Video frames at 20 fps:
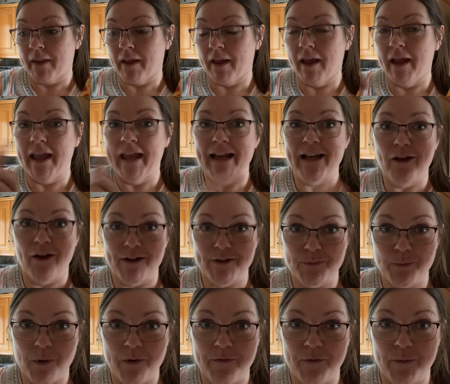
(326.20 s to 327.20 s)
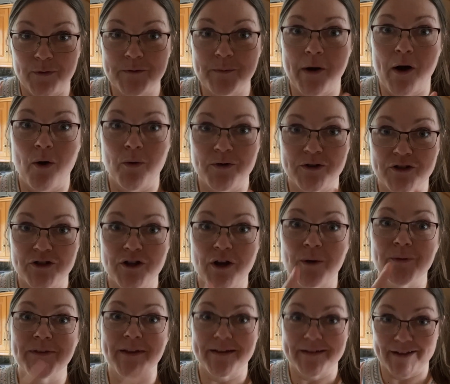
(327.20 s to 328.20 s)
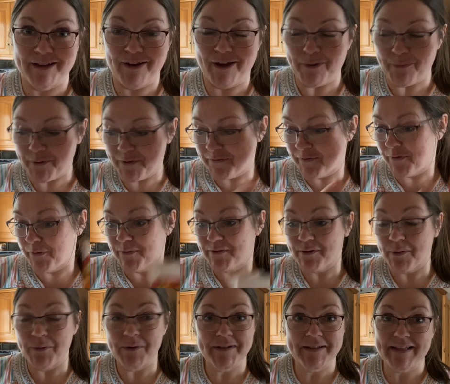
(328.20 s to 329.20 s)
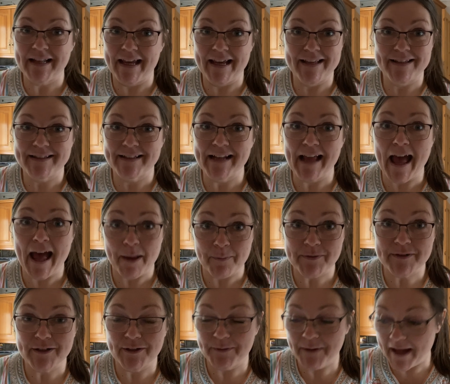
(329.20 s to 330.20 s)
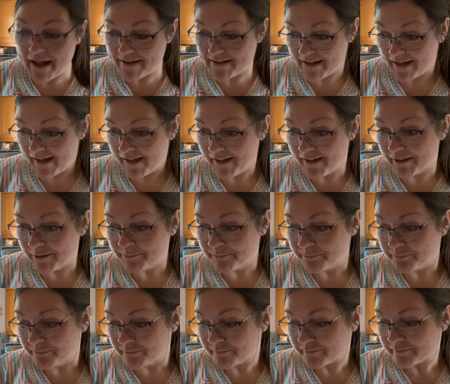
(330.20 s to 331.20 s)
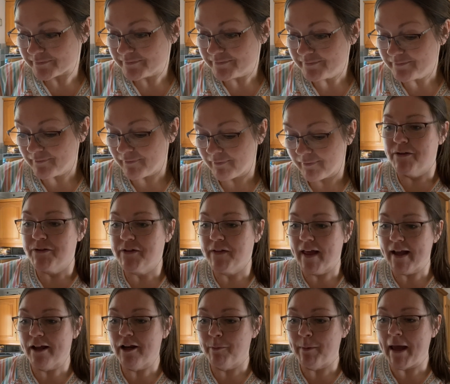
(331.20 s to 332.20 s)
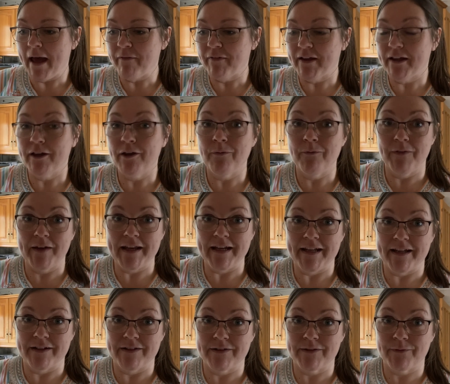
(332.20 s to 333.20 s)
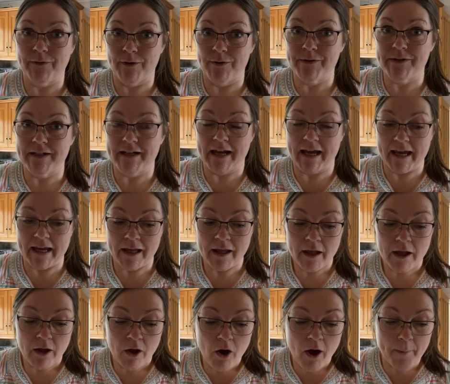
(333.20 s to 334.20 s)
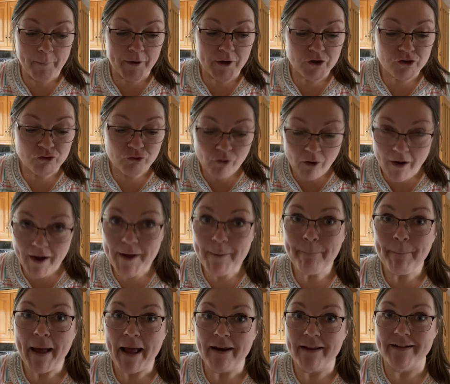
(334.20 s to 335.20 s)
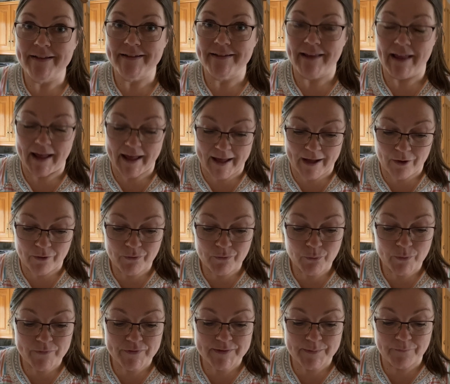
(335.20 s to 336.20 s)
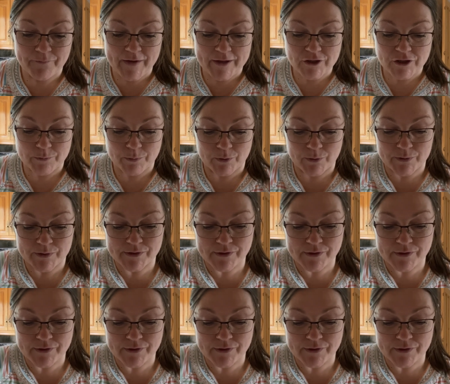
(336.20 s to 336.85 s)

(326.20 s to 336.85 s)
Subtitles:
He likes waffles. My oldest child doesn't like waffles. Honestly, it's an absolute headache. So they're going to be having convenience food today. I'm going to try and balance that out with some vegetables.